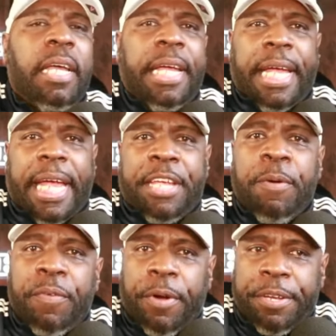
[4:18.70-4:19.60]
and you
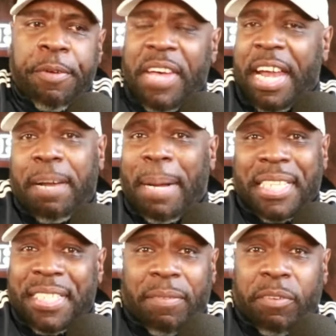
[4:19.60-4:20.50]
found, you found out about
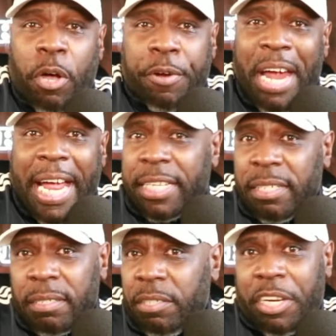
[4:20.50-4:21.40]
this stuff called crack.
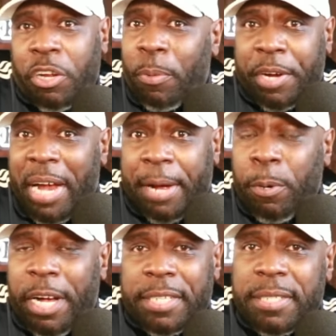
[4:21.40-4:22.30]
You didn't know what crack
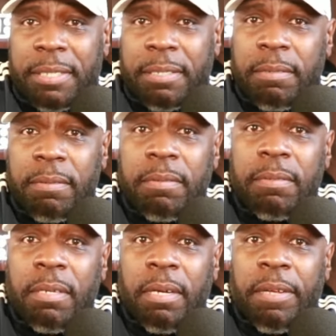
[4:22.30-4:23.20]
was.
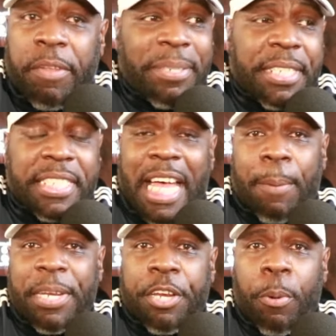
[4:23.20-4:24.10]
There was a time
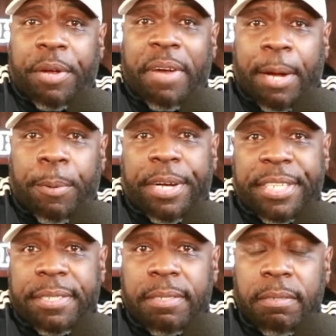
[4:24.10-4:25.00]
we didn't know what crack
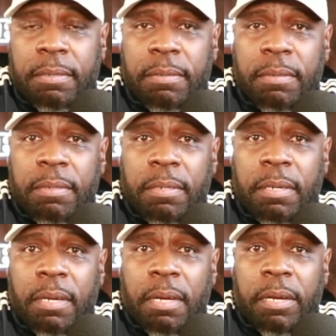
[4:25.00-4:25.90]
was.
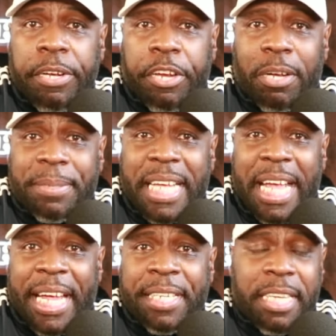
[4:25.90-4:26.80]
You know what I'm
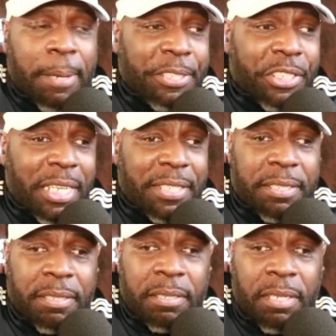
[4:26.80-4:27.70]
saying? It was
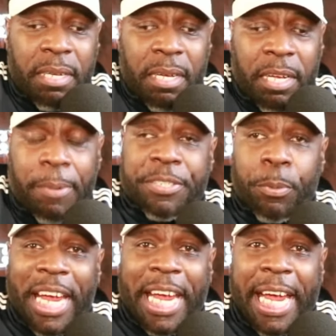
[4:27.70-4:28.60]
just, it was
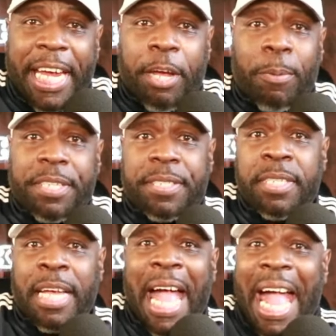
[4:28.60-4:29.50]
weed, it was
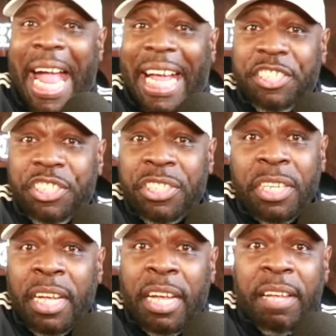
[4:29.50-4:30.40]
hash,
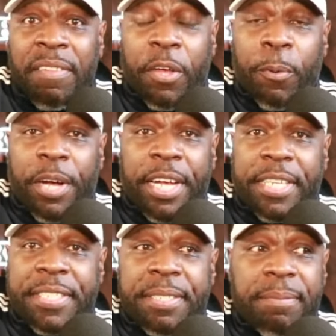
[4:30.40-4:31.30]
there
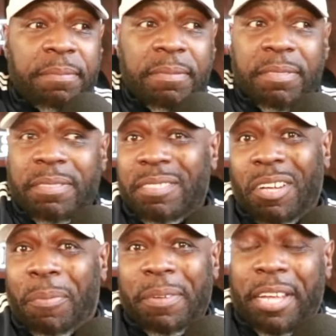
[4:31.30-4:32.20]
was
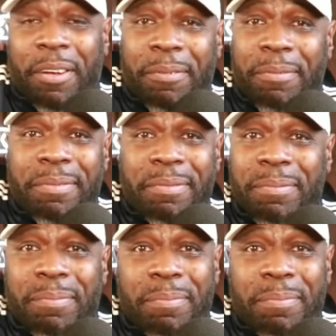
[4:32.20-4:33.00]
no, you know,